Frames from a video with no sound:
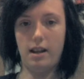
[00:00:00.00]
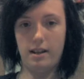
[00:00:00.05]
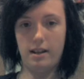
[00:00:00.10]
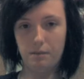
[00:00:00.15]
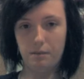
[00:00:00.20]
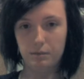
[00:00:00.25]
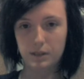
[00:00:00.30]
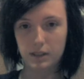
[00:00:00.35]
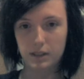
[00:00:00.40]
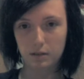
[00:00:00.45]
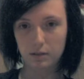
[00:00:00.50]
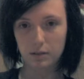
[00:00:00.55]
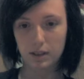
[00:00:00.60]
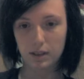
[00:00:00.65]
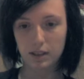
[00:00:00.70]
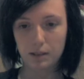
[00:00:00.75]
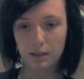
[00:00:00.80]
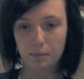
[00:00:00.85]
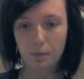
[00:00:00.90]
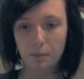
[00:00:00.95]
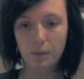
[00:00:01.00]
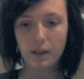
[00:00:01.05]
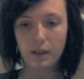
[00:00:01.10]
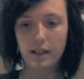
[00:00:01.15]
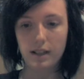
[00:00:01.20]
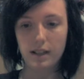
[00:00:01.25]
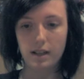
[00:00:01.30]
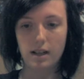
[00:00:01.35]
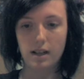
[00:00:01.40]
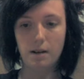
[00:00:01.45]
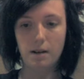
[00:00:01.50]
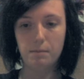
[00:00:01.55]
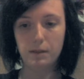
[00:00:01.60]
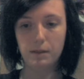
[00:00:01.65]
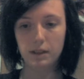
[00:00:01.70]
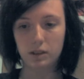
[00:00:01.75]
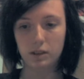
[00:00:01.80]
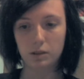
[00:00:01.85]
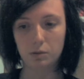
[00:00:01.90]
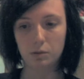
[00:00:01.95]
And I'm so disappointed how
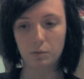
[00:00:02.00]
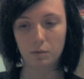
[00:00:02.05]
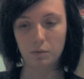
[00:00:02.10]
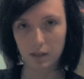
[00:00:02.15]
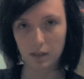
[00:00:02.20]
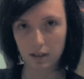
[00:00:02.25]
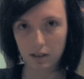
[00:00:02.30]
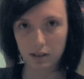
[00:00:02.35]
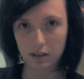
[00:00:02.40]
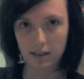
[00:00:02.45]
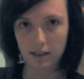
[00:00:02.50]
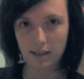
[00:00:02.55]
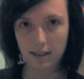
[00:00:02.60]
much worse